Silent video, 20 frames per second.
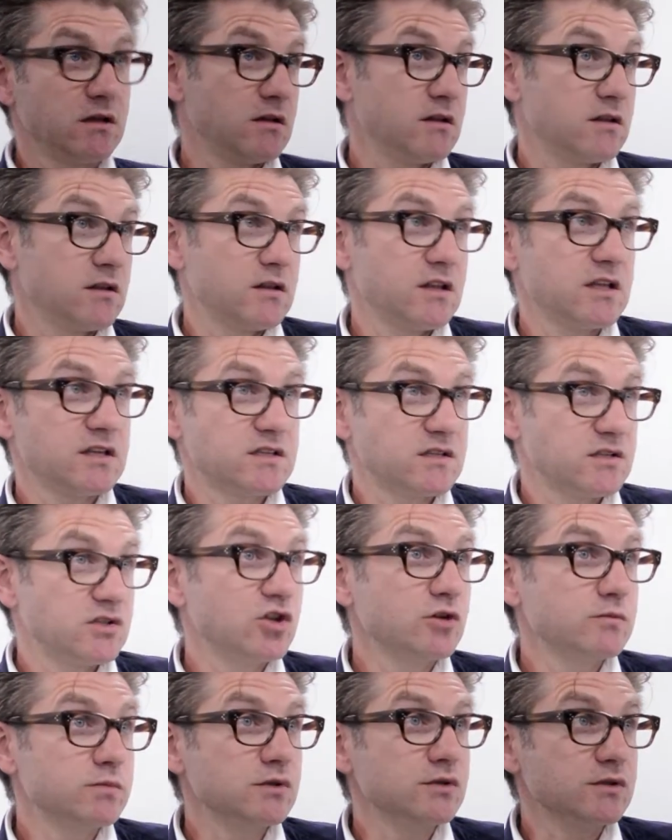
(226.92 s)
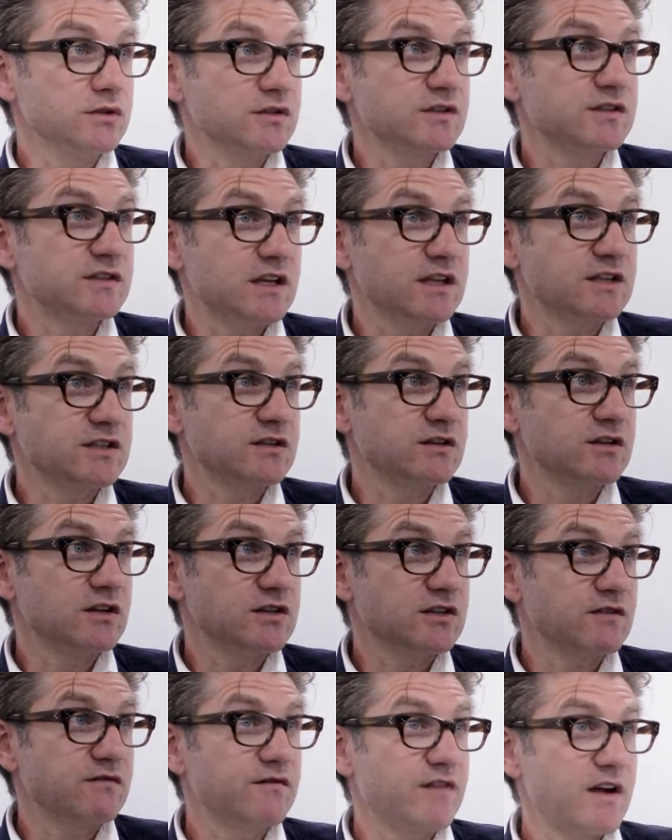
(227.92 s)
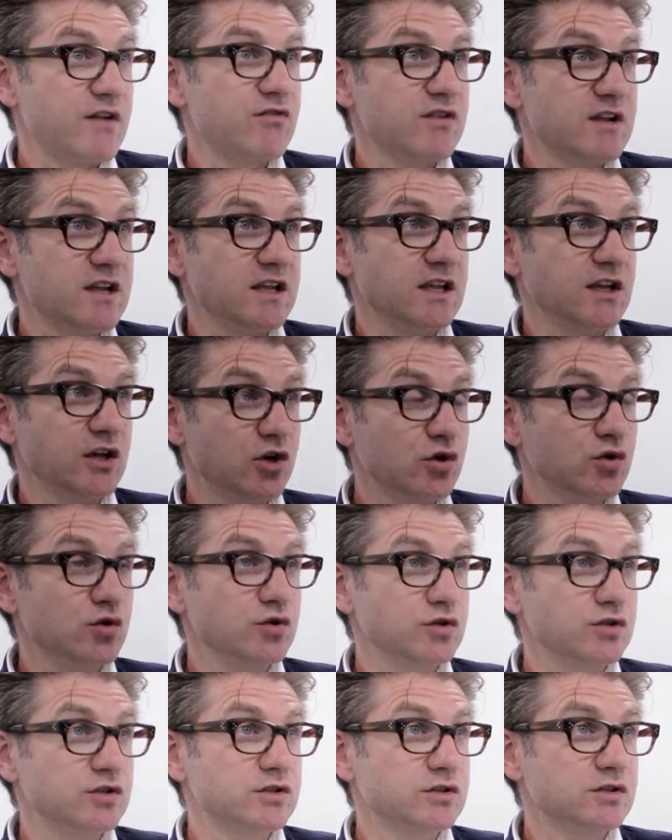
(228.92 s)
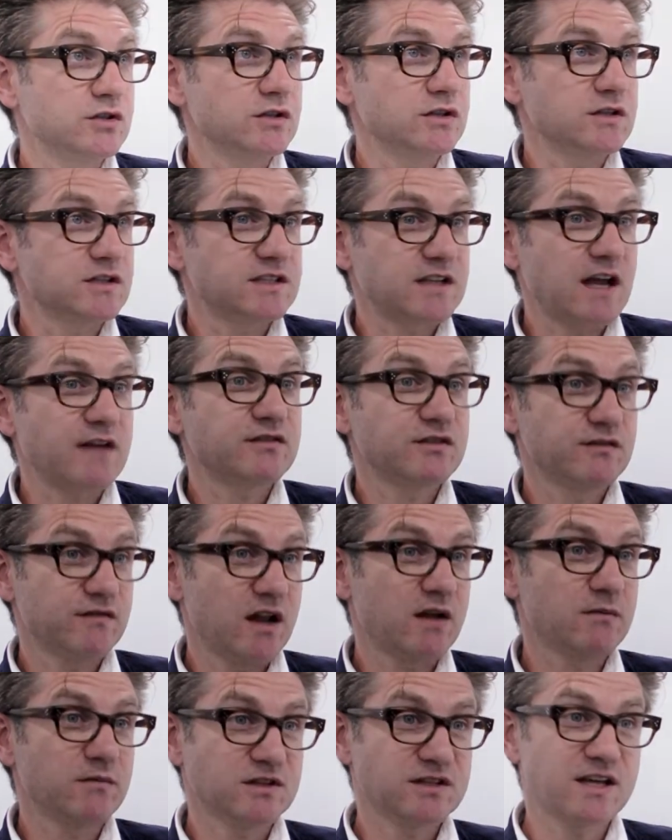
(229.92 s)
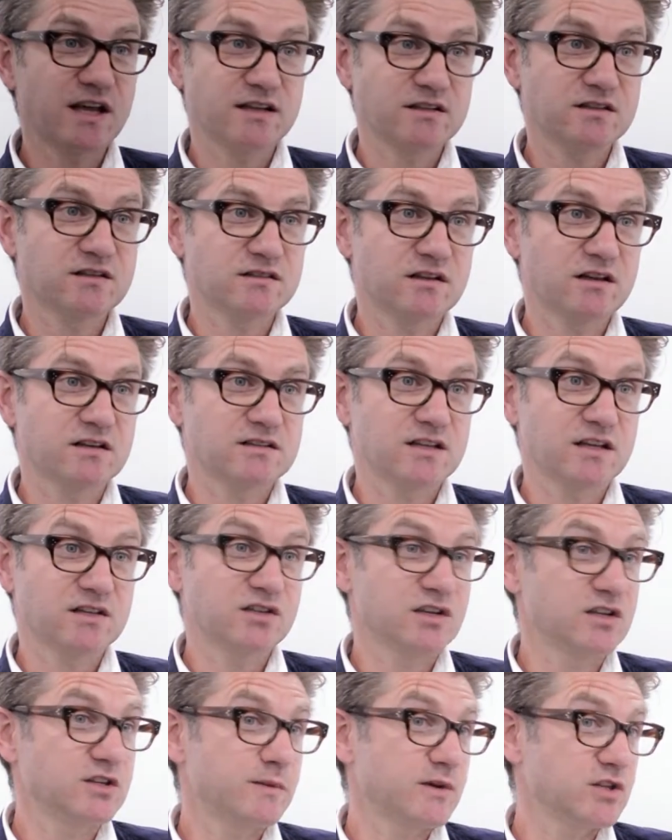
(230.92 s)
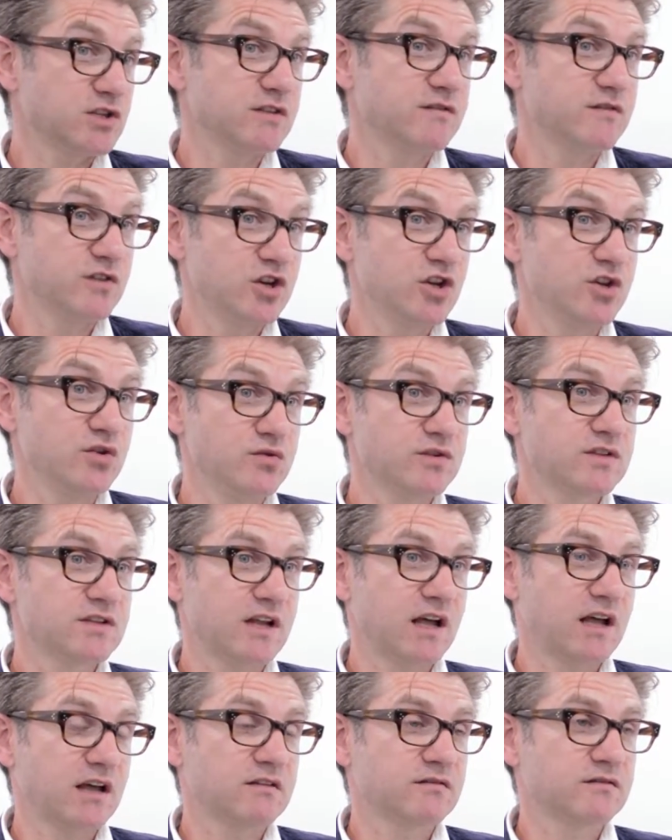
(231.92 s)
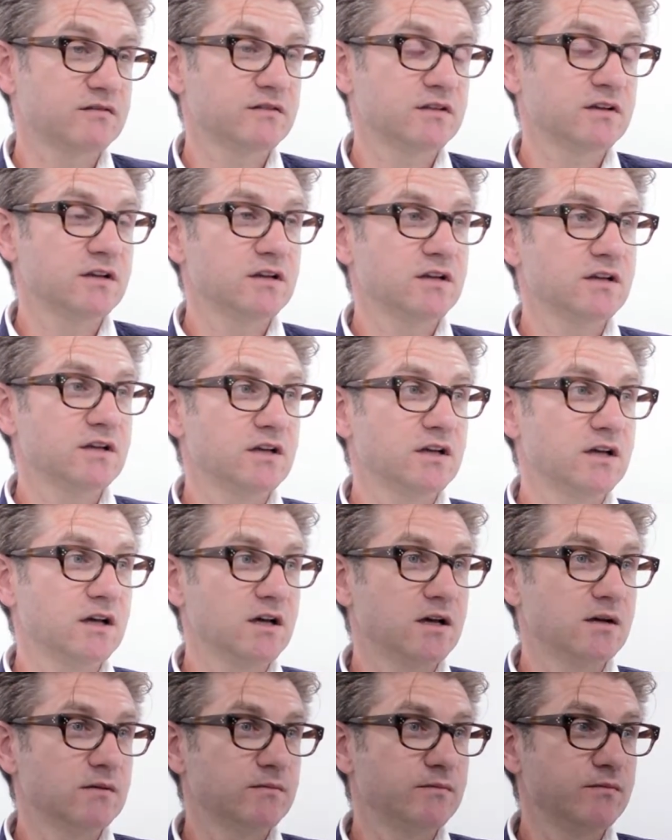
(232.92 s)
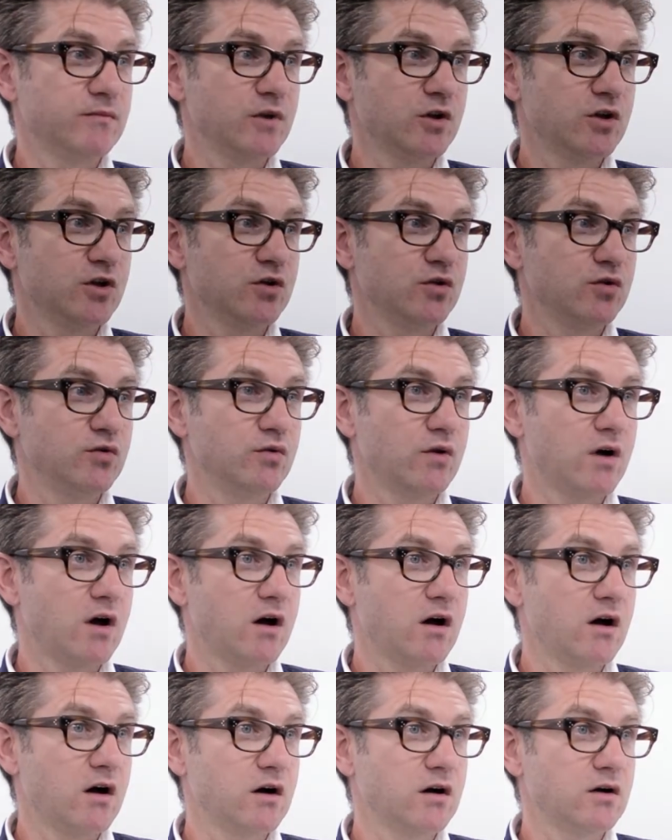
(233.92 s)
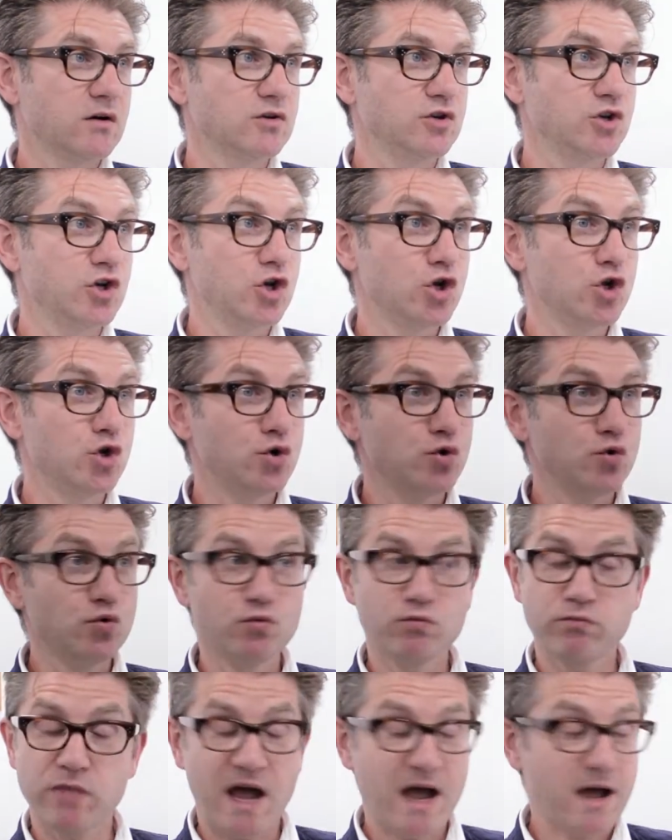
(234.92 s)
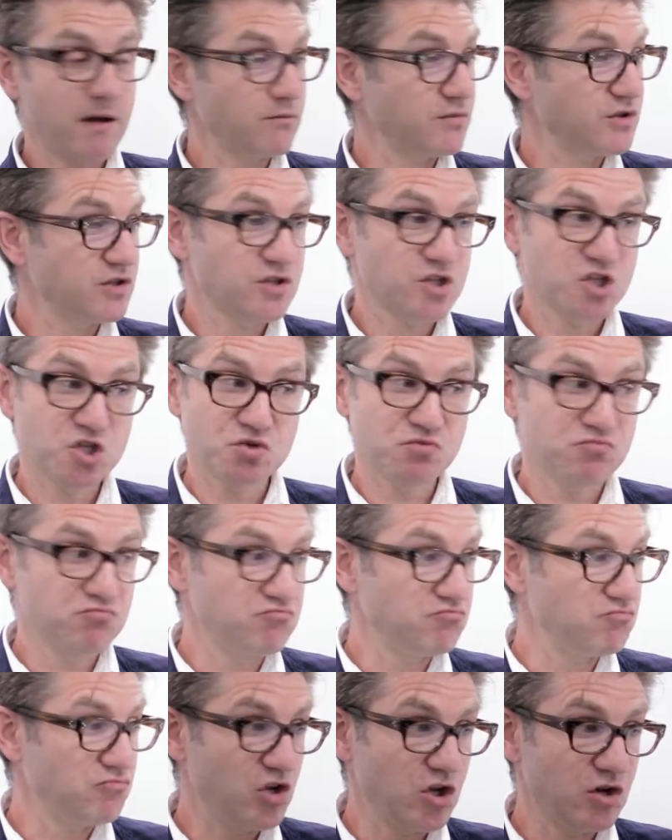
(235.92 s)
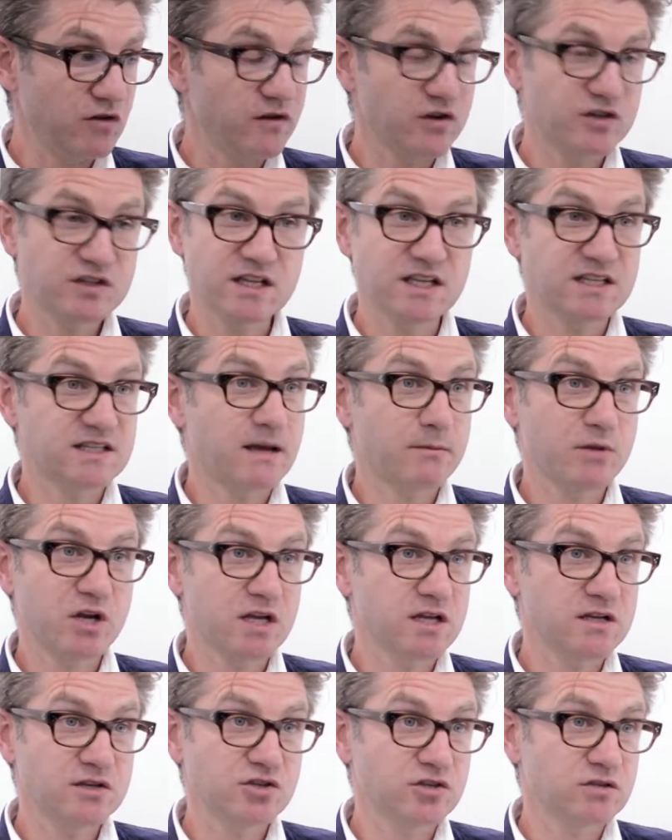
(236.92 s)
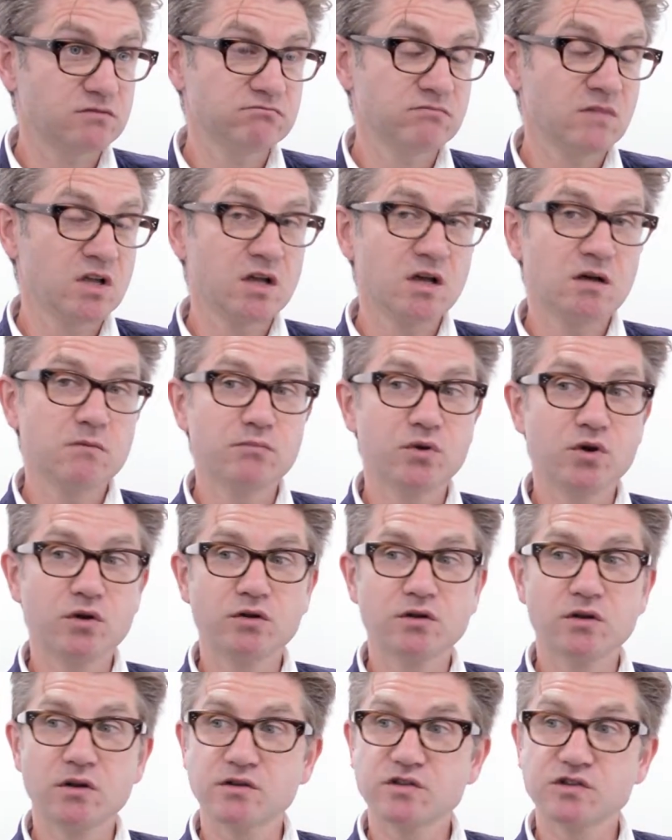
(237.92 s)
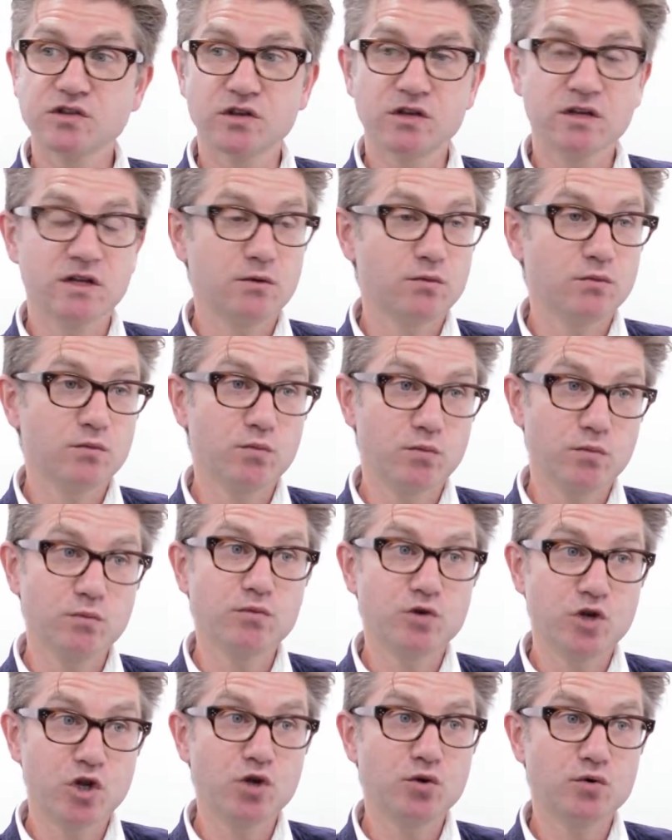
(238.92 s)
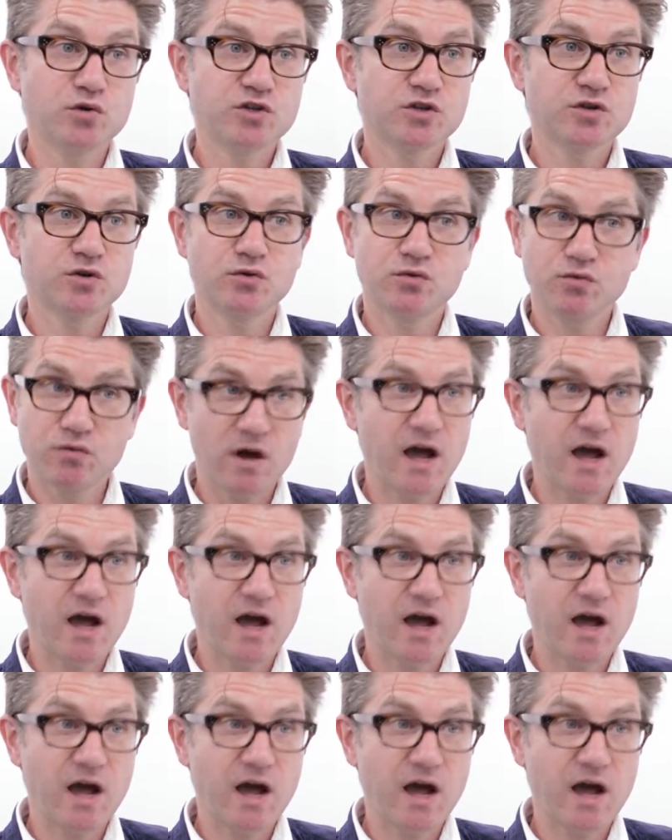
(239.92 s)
This doubles as a very good staff development exercise, actually, especially for new staff who are new perhaps to university examination, but certainly new to